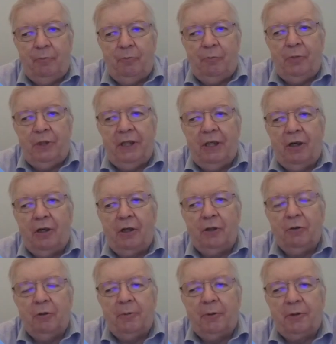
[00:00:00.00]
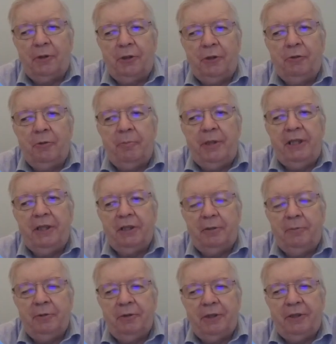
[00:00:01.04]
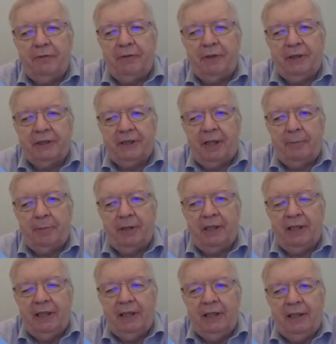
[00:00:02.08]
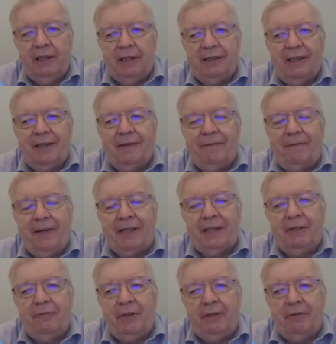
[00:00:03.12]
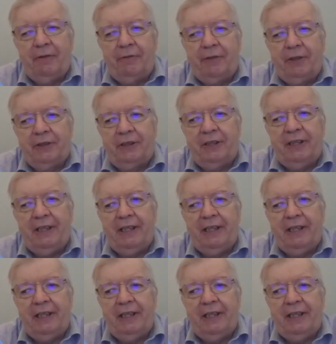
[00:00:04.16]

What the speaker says: we all know about the European community, for example. That effectively refers to the